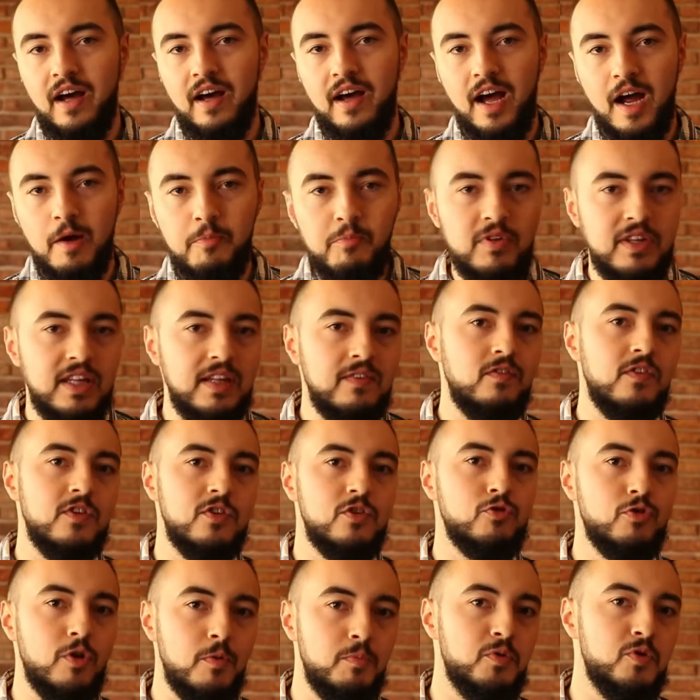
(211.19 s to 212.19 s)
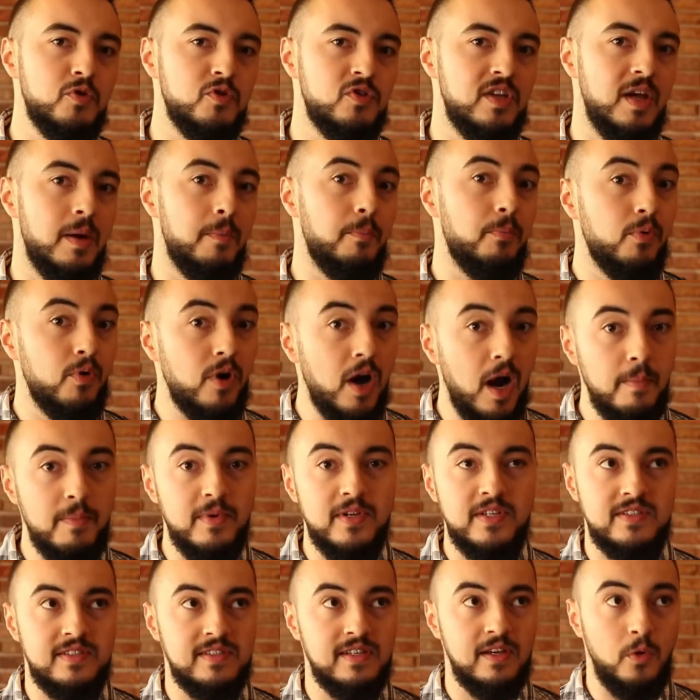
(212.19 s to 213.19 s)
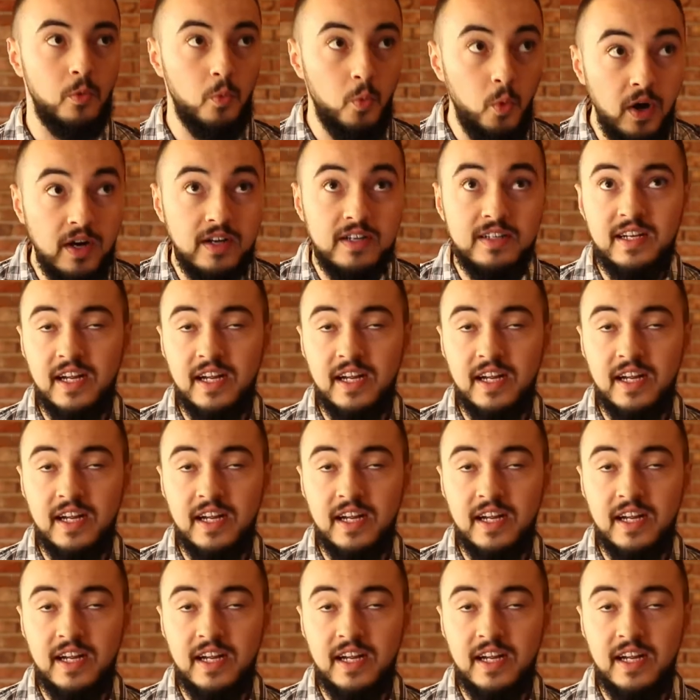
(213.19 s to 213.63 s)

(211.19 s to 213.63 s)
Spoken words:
I believe the scriptures that promise that one